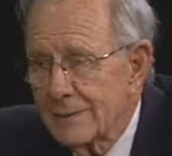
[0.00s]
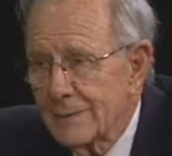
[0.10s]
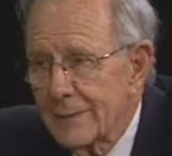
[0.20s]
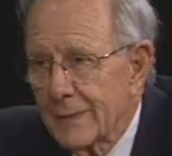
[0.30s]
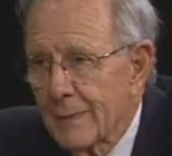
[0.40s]

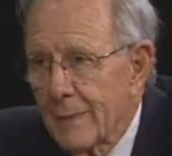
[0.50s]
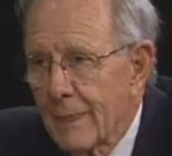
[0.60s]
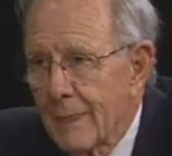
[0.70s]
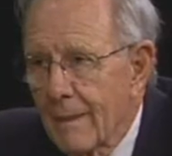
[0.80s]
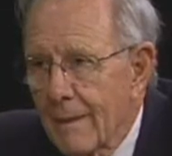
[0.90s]
Right,
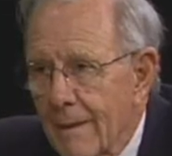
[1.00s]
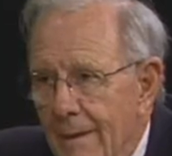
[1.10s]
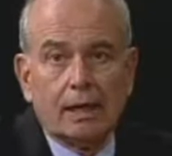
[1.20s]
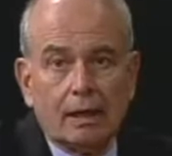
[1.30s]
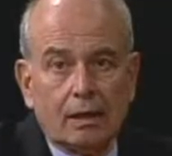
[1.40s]
right.
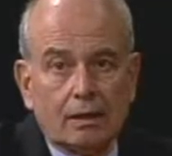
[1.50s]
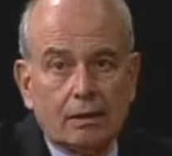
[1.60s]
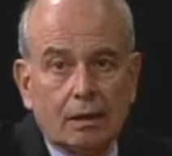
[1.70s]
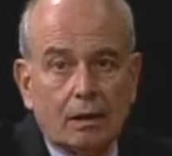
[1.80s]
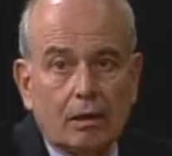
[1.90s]
And
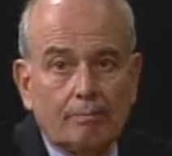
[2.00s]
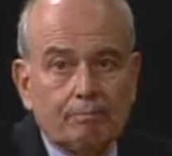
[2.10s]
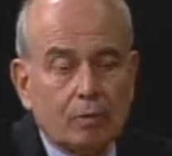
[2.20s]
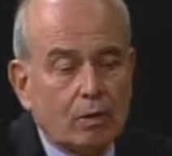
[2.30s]
um,